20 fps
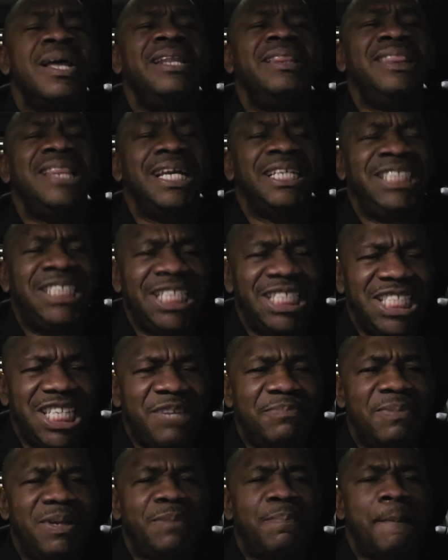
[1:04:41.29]

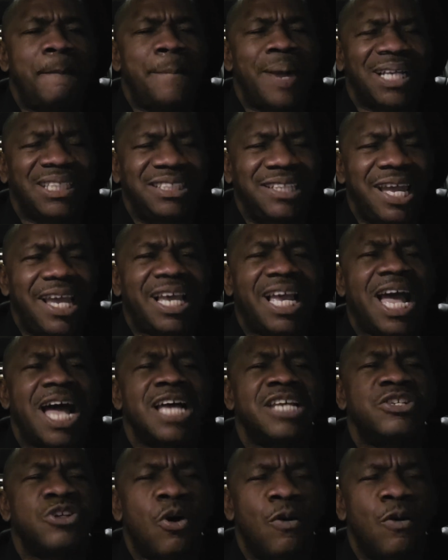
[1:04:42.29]
legitimate partakers